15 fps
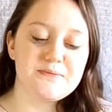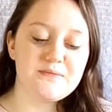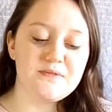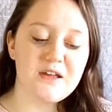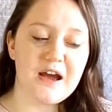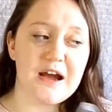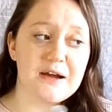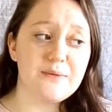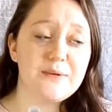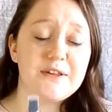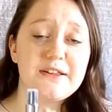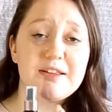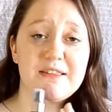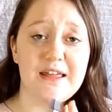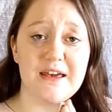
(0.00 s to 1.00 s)
I
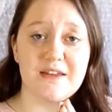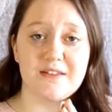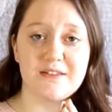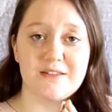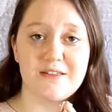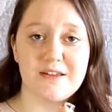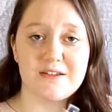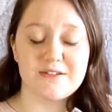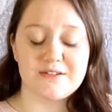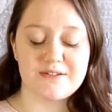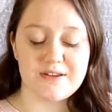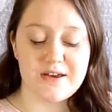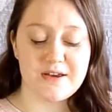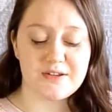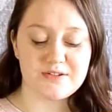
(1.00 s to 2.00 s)
really like this.
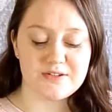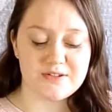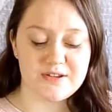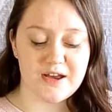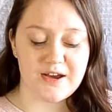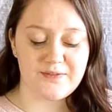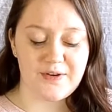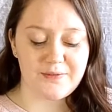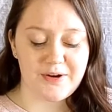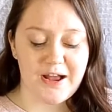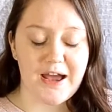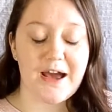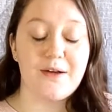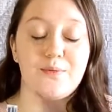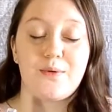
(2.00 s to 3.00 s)
I've never
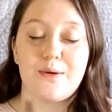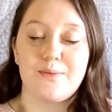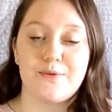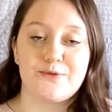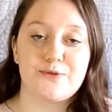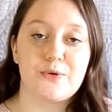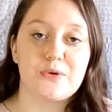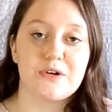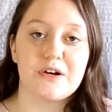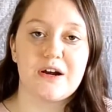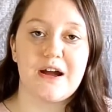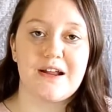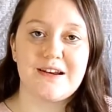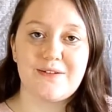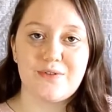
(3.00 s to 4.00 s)
had one before.
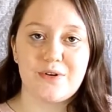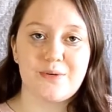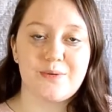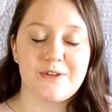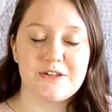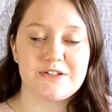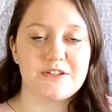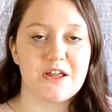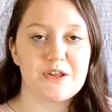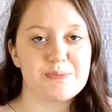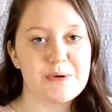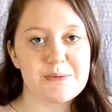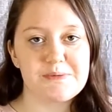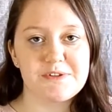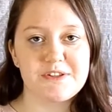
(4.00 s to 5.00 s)
I never really saw the
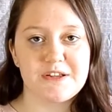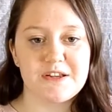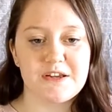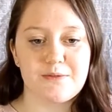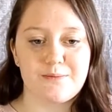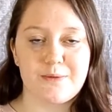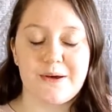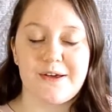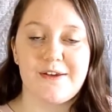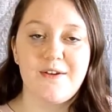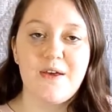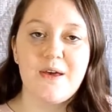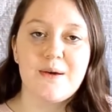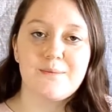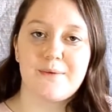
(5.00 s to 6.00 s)
purpose in it, but
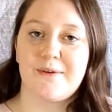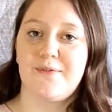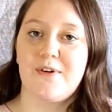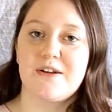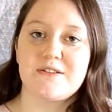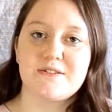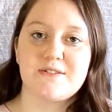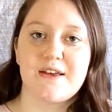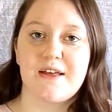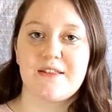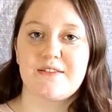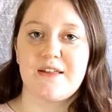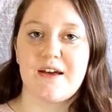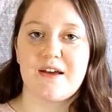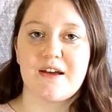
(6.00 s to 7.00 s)
my friend said
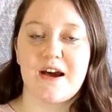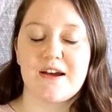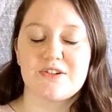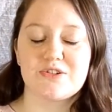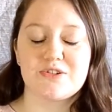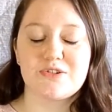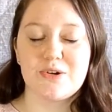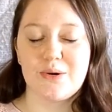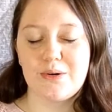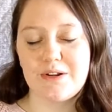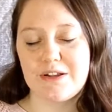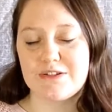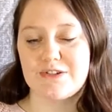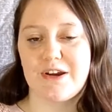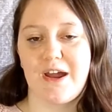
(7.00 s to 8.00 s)
that I should
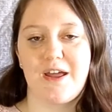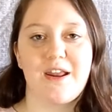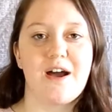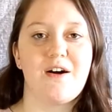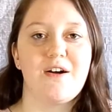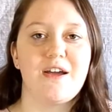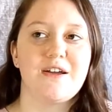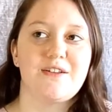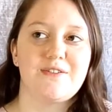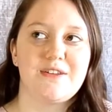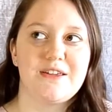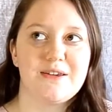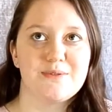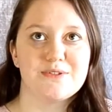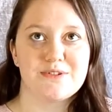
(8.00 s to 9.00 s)
totally try it out, and
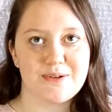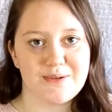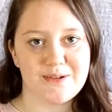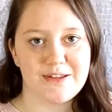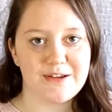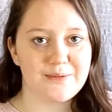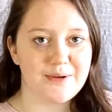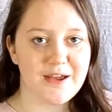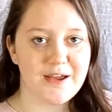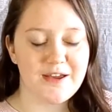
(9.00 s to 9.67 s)
he was totally right.